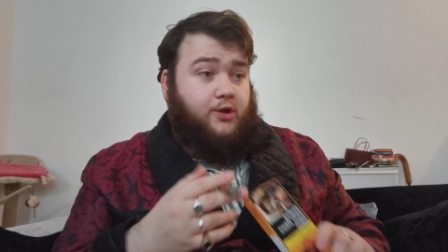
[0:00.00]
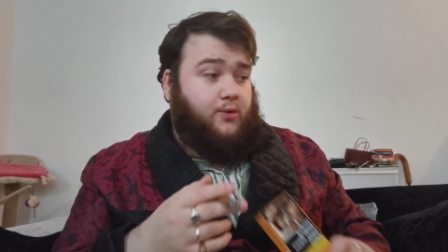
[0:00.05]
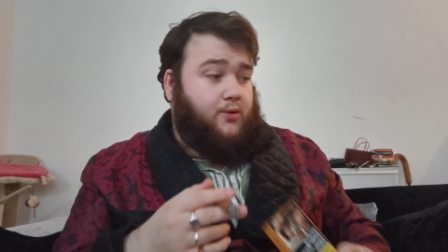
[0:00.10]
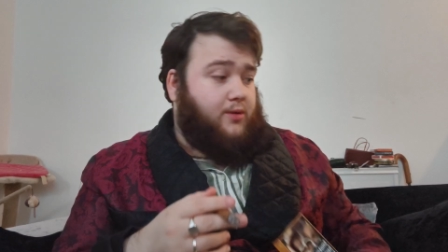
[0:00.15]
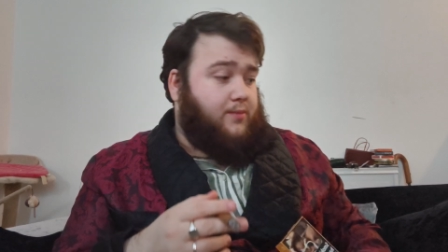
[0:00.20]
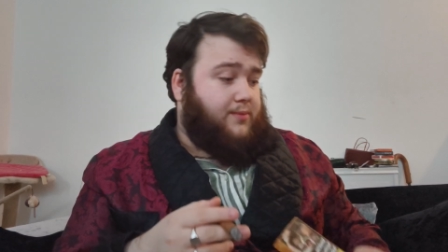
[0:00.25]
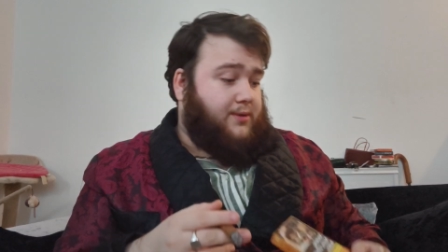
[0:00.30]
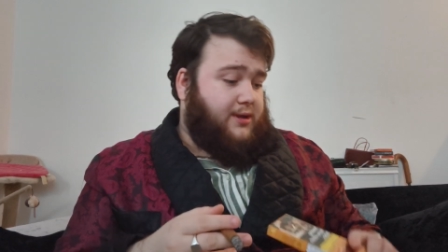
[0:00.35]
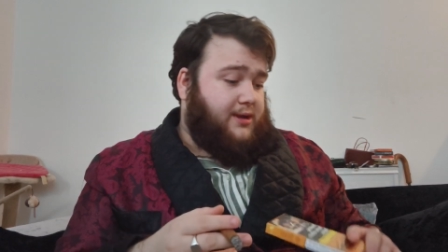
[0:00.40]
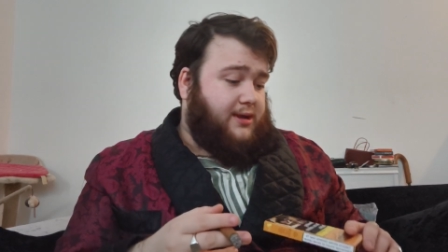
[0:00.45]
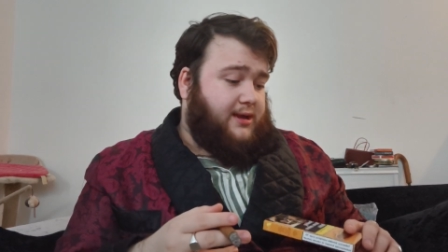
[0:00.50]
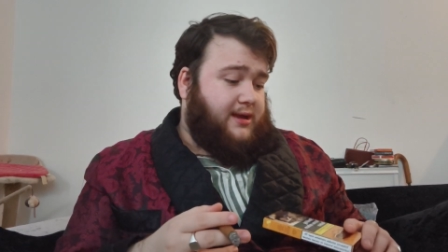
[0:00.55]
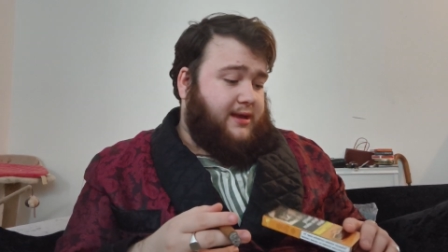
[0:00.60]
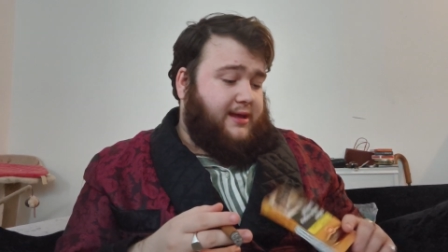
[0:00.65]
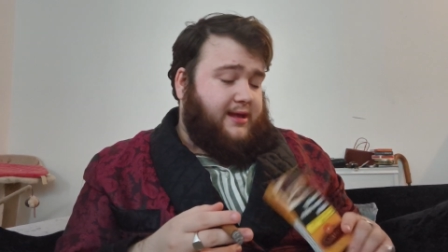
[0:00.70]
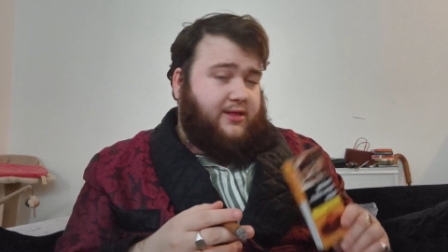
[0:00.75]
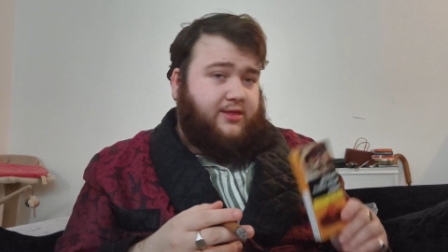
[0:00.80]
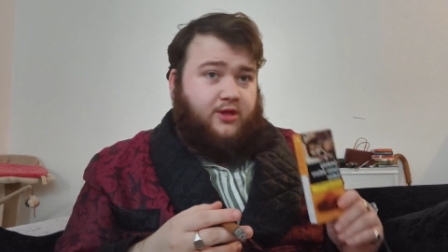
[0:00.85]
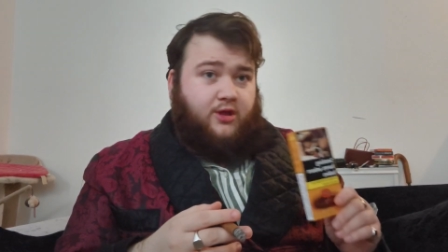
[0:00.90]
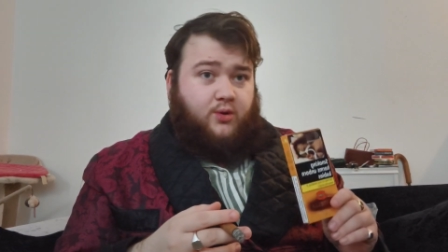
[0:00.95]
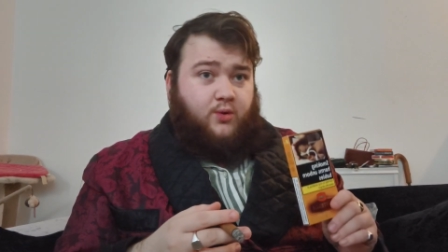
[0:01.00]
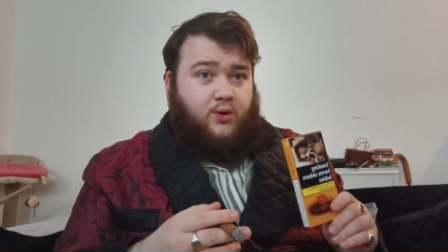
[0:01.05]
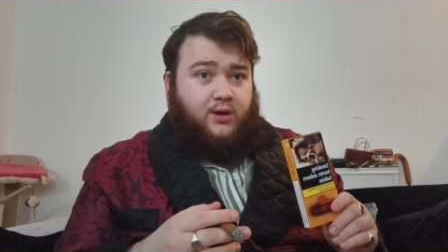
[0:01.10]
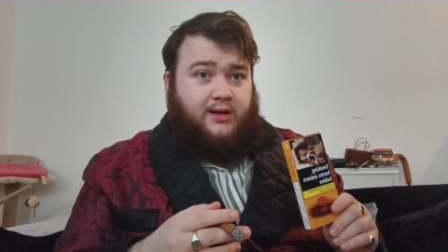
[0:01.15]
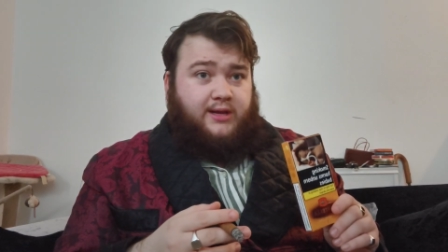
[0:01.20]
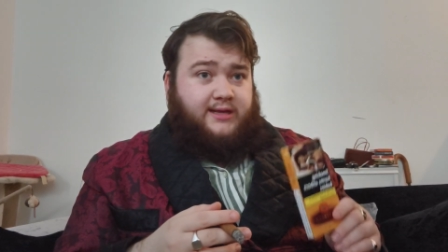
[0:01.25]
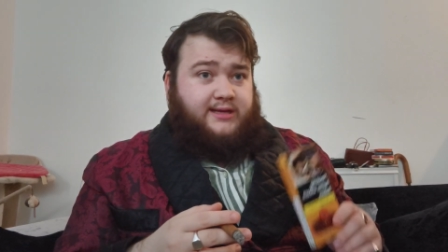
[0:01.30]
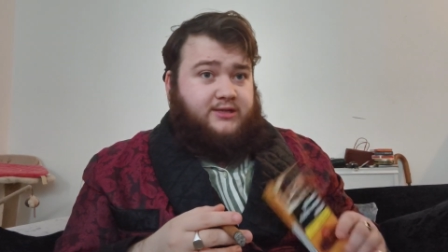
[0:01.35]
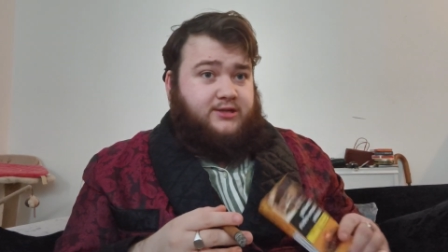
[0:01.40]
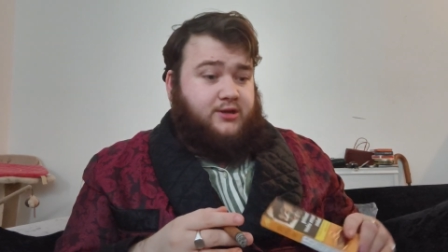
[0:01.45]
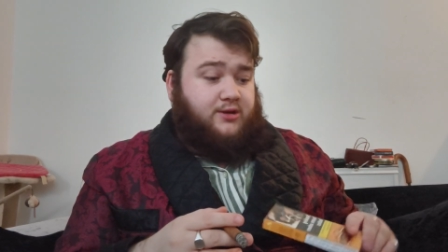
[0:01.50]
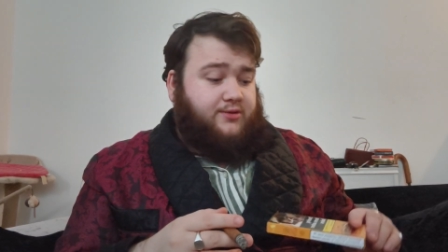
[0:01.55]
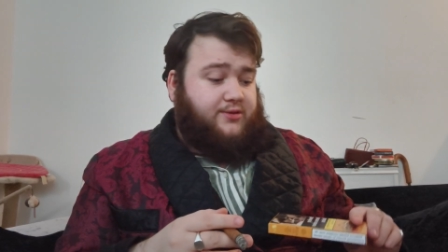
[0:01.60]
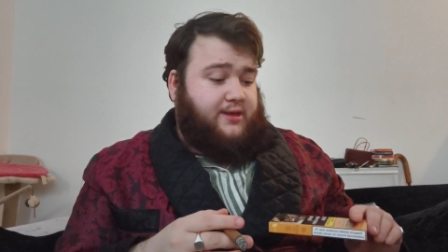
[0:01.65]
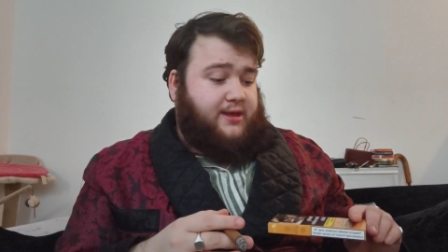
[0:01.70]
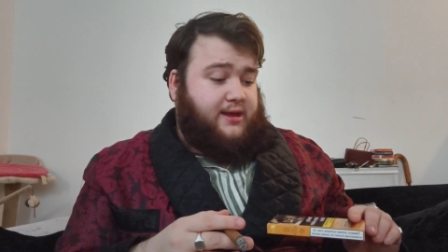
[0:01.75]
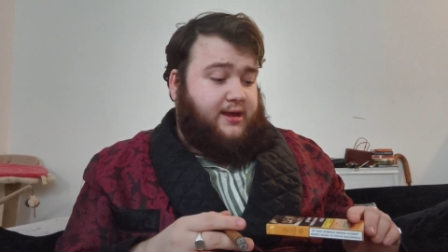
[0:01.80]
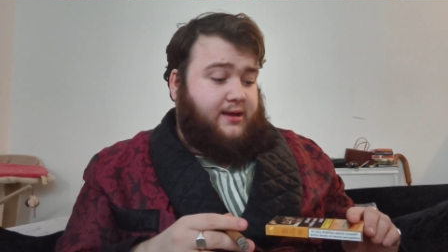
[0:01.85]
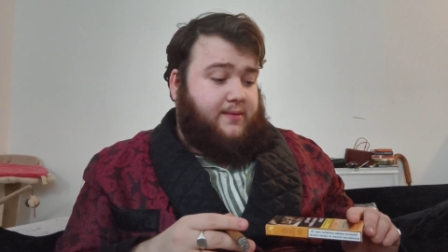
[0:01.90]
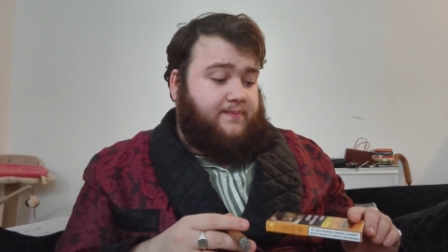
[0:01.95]
to go up. The quality is not
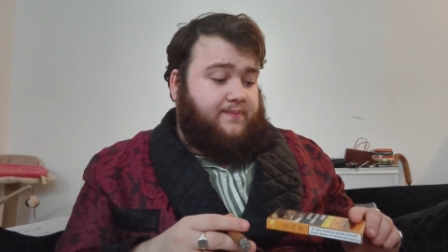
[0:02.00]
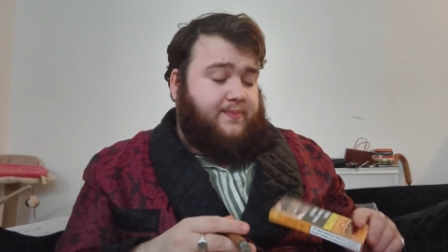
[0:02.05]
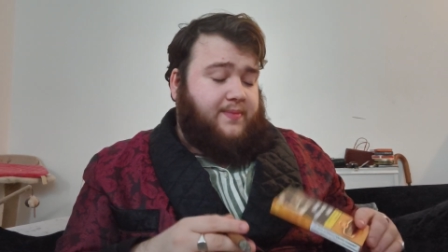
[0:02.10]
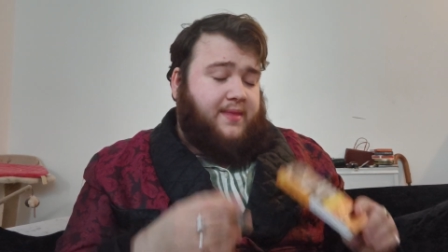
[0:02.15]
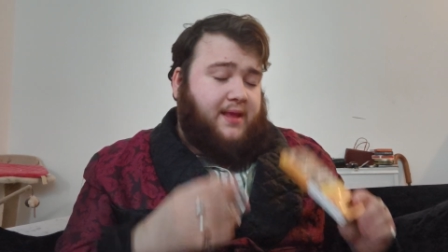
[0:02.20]
there.